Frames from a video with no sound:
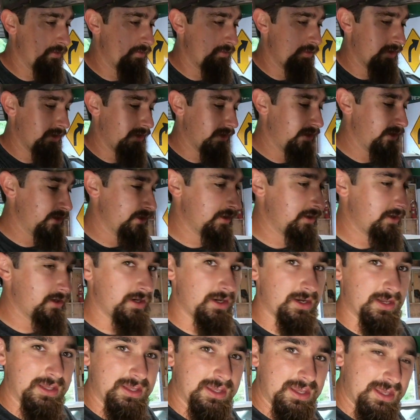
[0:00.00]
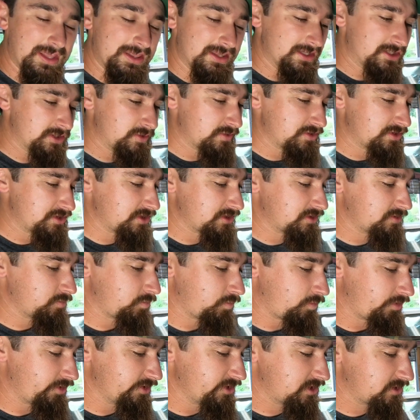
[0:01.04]
really good. And again, this was just
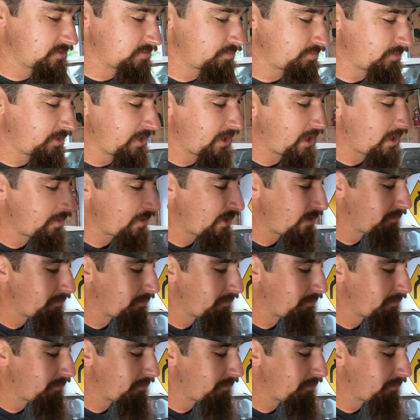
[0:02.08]
one spread out.